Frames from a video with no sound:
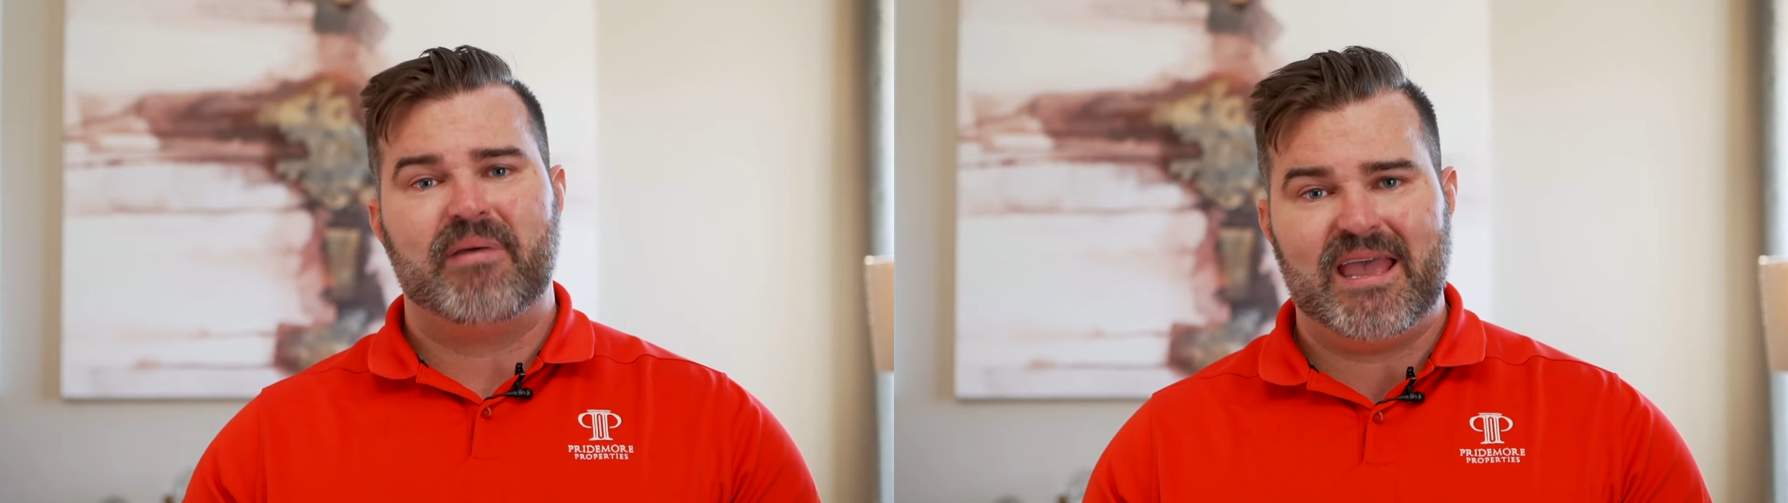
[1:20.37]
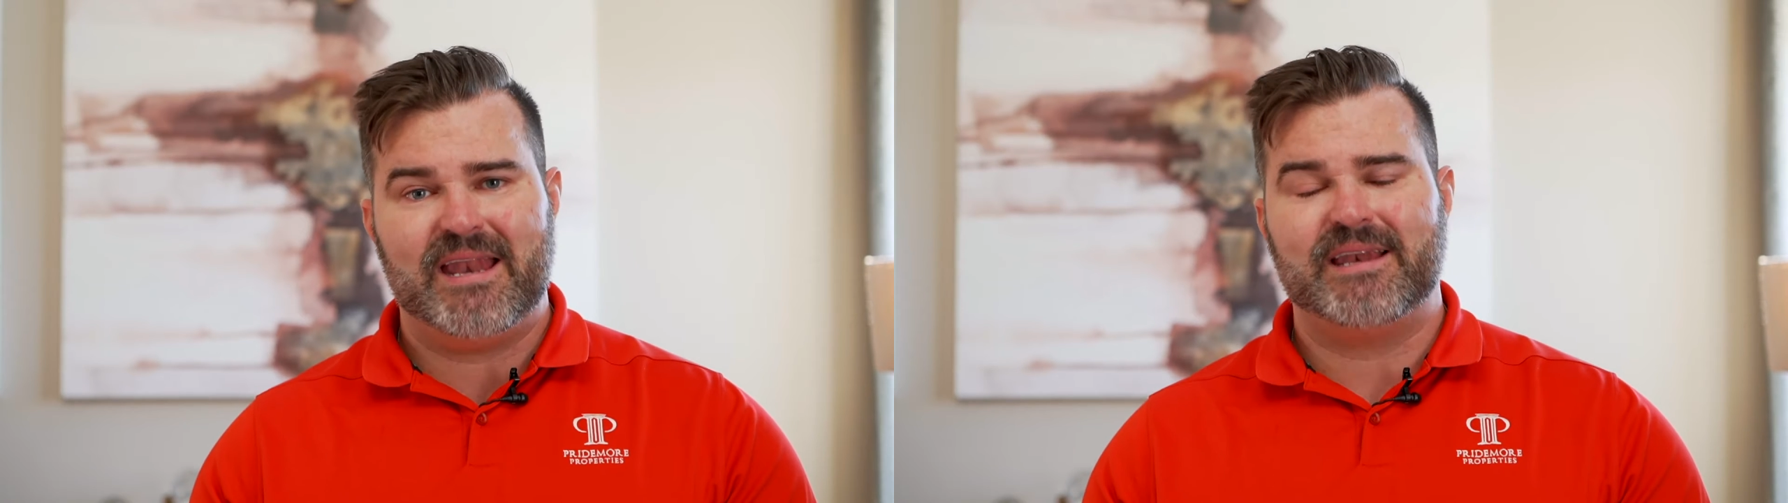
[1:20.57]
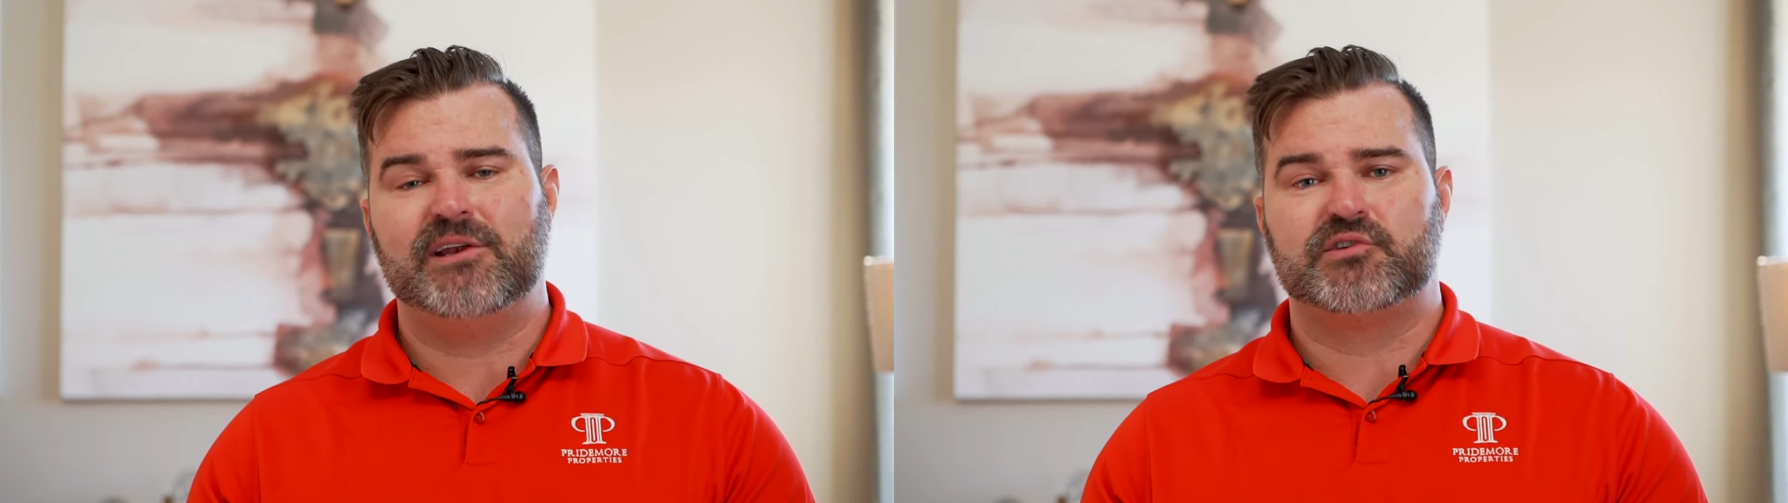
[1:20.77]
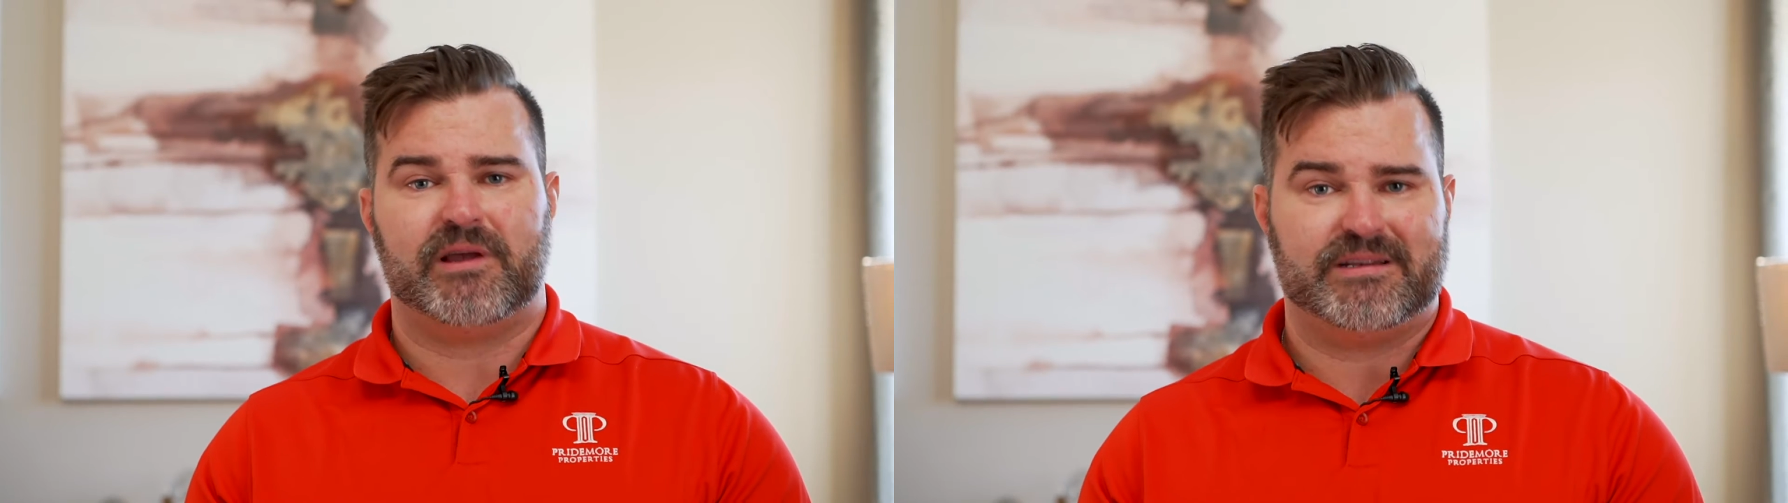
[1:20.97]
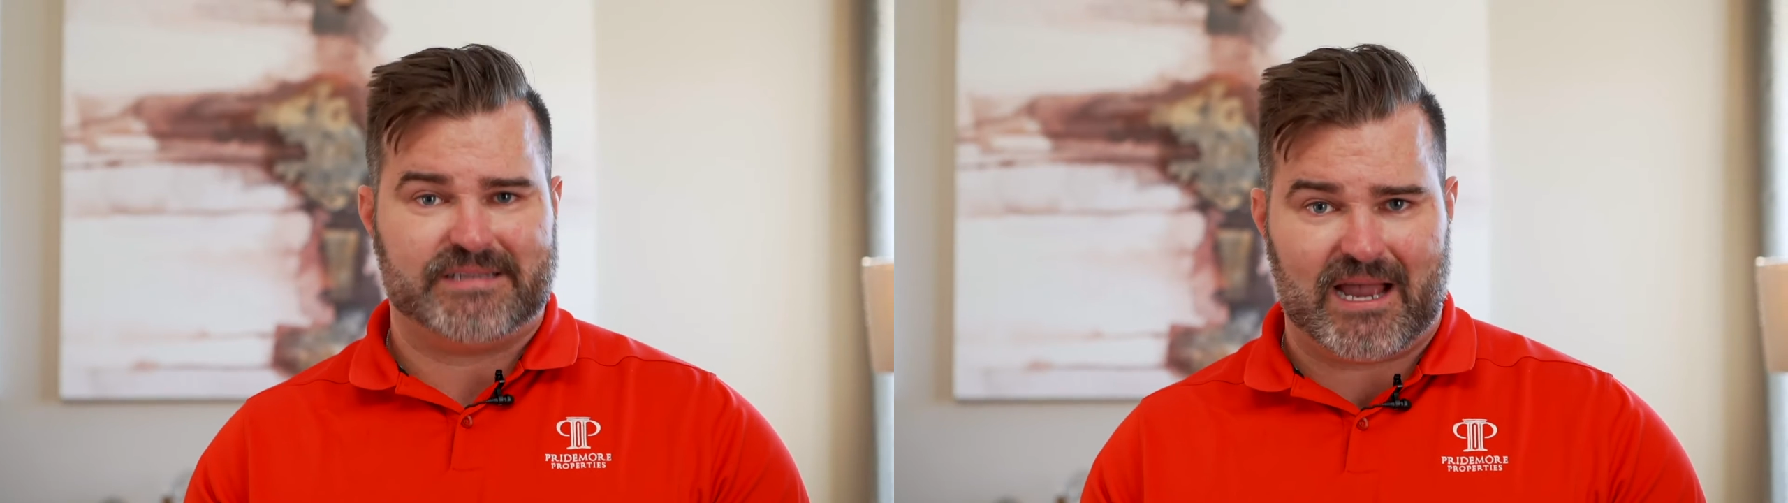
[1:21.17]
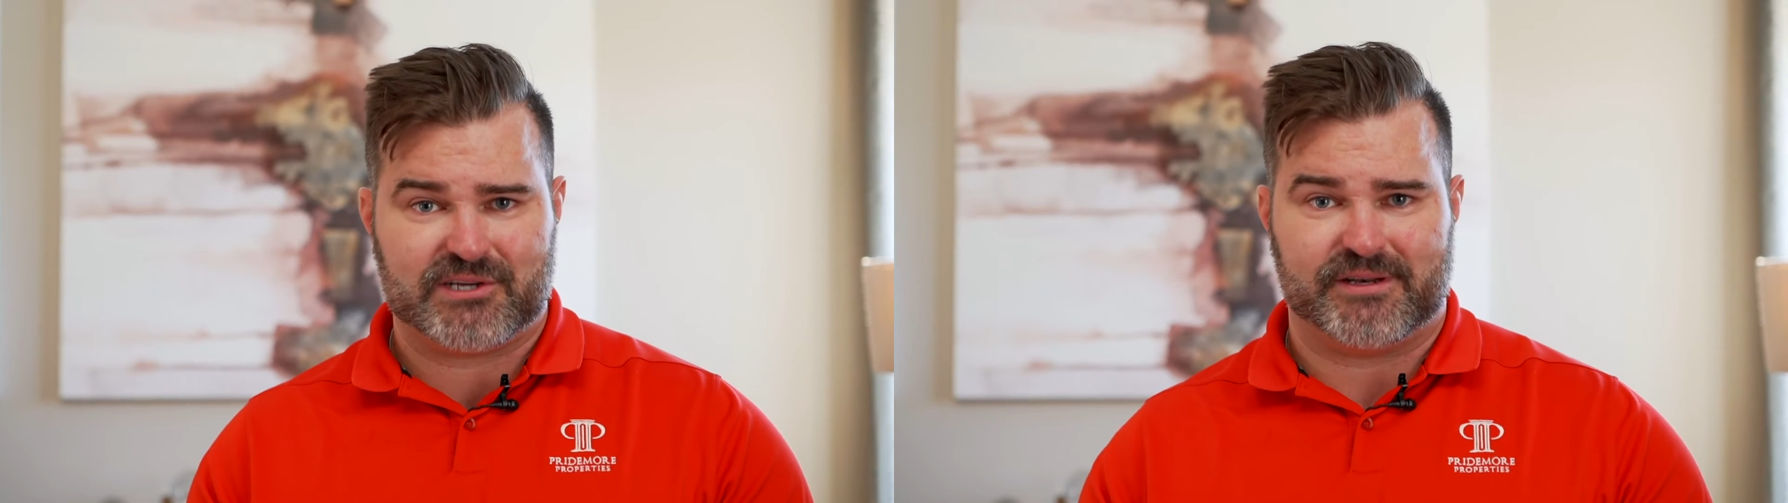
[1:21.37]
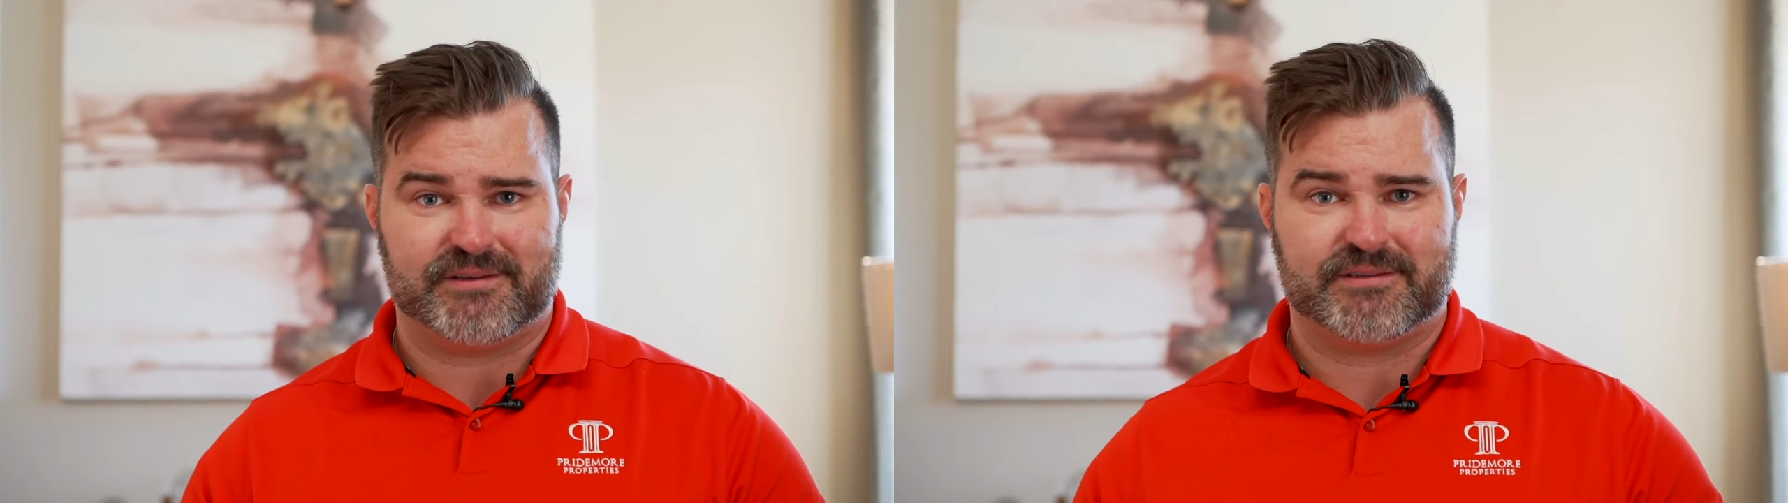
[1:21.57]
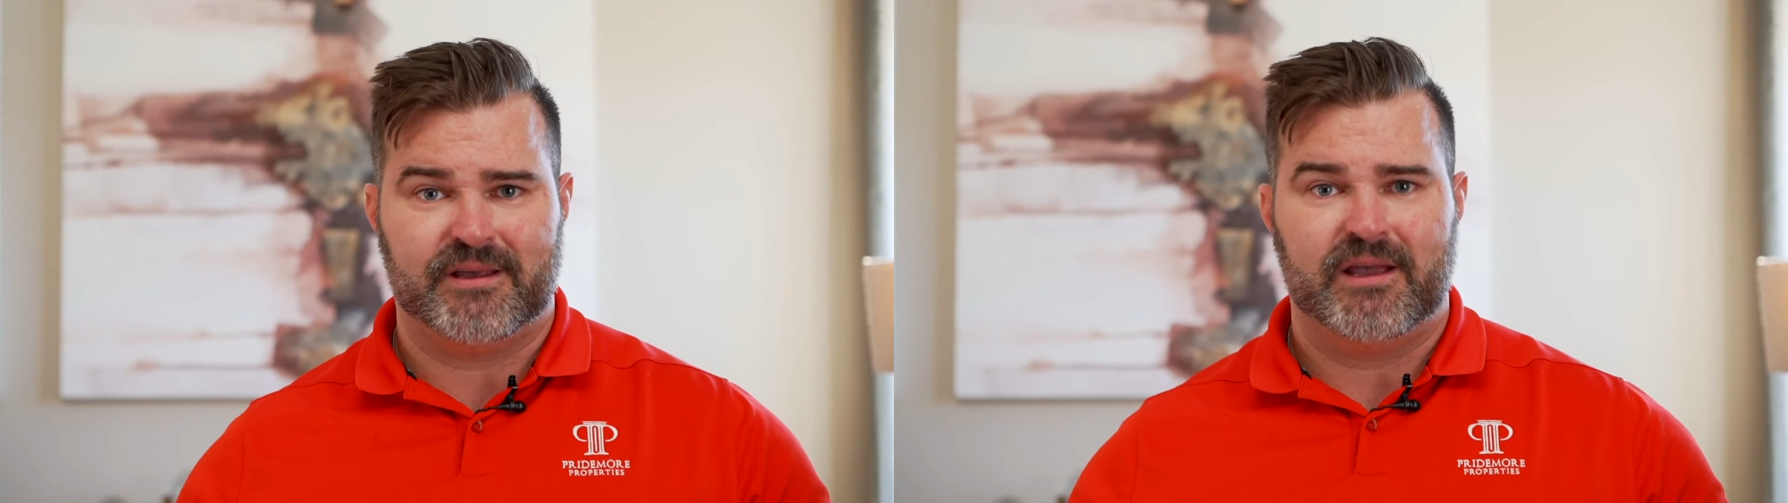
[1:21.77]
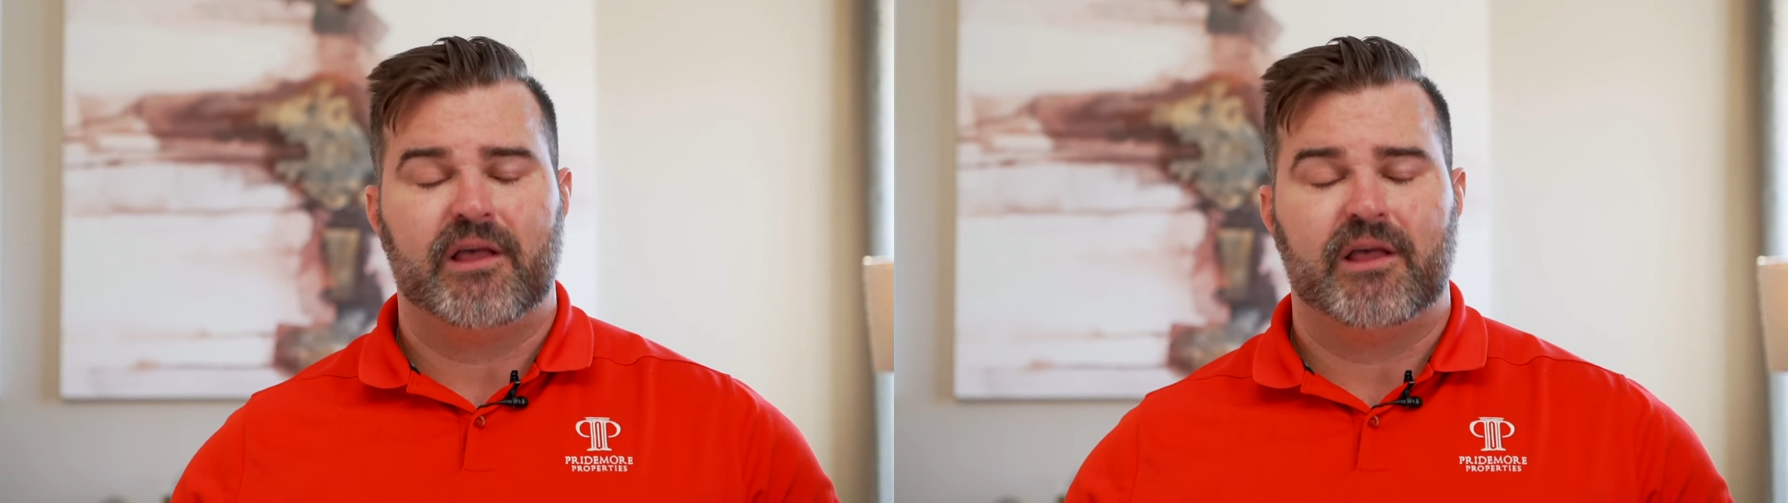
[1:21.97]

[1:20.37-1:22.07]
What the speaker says: pending transactions.